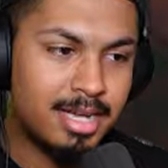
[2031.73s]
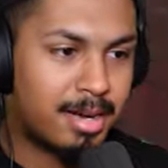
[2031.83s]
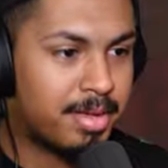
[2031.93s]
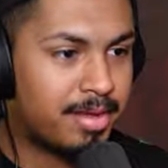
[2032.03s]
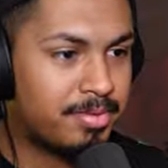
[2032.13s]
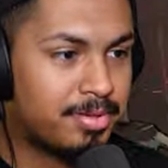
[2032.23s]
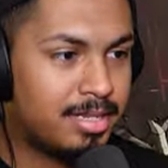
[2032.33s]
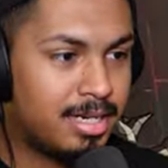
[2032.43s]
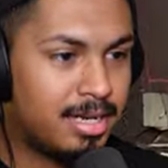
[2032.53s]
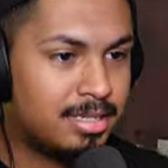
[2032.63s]
I'm having for the
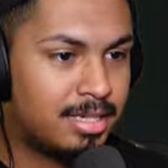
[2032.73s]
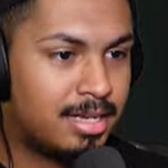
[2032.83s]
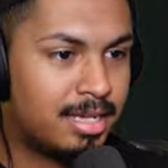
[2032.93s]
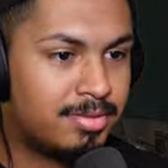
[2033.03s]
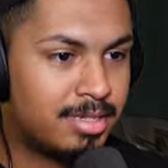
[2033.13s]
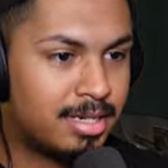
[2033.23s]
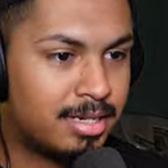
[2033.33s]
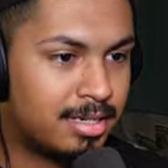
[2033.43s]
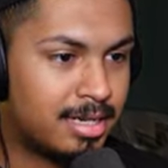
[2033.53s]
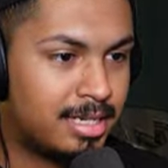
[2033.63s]
D L C, that's for
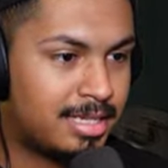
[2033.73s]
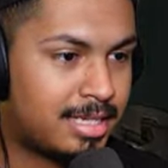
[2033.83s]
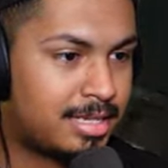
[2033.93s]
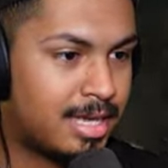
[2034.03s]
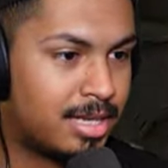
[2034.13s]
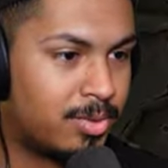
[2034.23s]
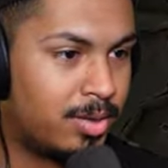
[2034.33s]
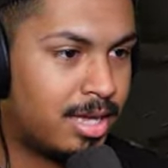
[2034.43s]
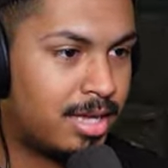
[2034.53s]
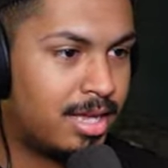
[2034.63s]
sure. Unless I take it
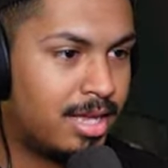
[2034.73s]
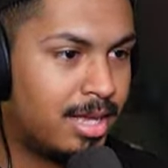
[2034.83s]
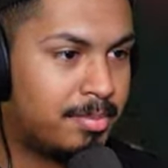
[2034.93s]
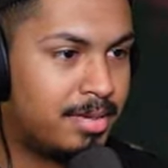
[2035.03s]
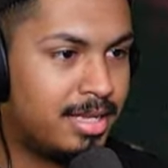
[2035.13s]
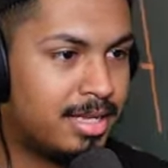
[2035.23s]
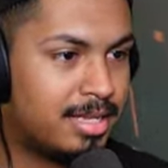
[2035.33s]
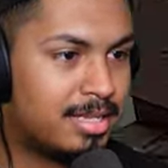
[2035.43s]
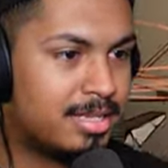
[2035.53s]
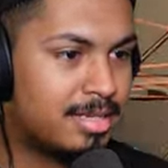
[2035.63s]
away,
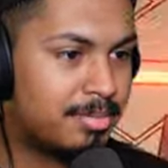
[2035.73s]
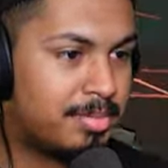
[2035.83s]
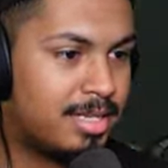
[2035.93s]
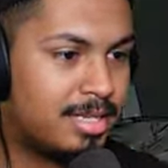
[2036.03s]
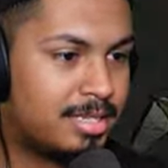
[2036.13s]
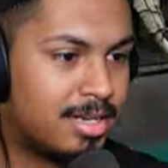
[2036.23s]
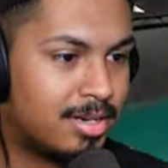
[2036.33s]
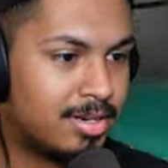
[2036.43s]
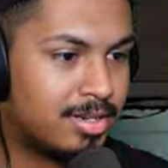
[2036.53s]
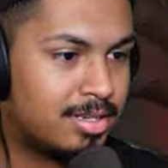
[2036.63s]
please, please
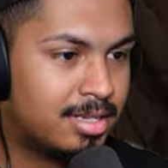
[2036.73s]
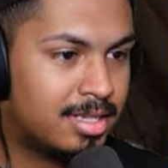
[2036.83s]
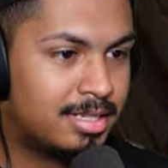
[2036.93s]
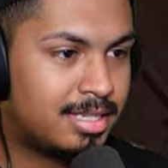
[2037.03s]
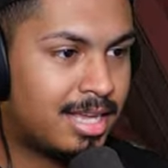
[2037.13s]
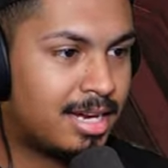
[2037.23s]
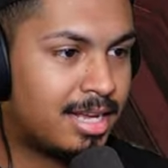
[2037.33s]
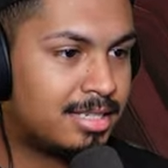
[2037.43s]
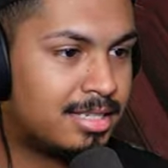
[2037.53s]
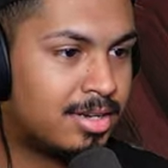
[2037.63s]
don't. Say it
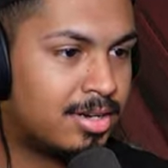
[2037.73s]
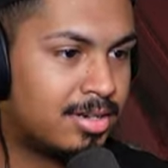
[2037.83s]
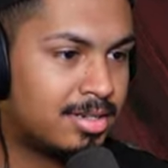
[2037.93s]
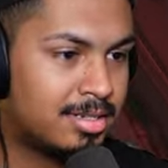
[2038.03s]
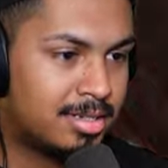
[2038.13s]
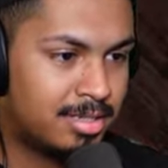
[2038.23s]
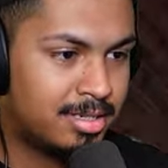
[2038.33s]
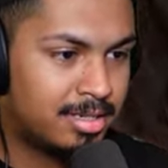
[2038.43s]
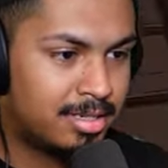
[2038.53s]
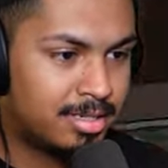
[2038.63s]
ain't so.
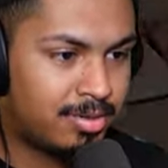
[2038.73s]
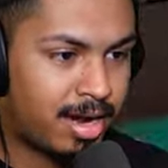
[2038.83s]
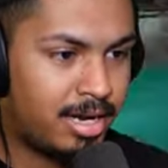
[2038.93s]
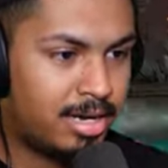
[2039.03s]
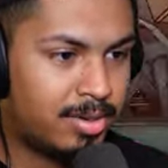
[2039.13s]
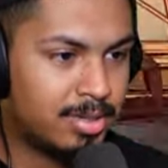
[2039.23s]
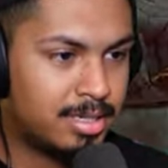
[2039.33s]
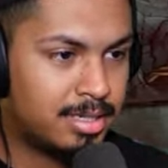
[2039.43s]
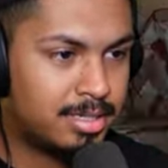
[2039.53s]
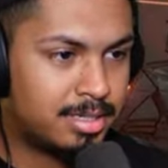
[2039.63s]
Right here or
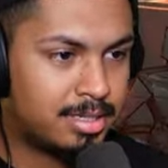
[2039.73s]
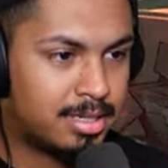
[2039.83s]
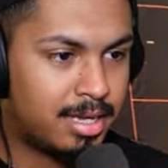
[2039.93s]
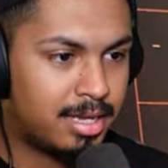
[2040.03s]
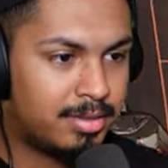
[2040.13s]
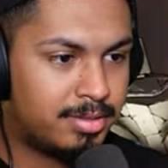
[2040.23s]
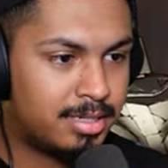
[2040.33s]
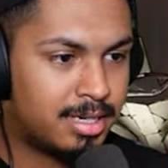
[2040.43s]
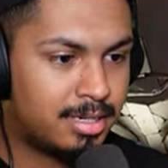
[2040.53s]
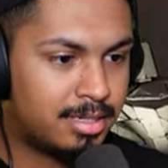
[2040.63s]
what? Okay, for sure.